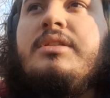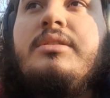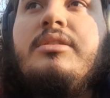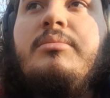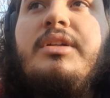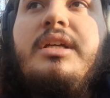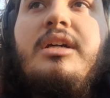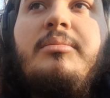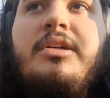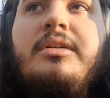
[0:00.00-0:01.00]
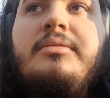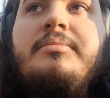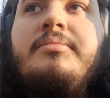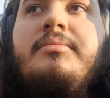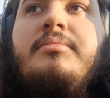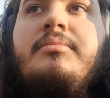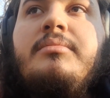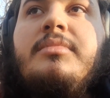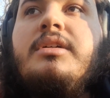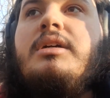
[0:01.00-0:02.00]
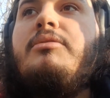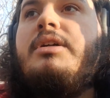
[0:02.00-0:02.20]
Somebody coming? Oh, who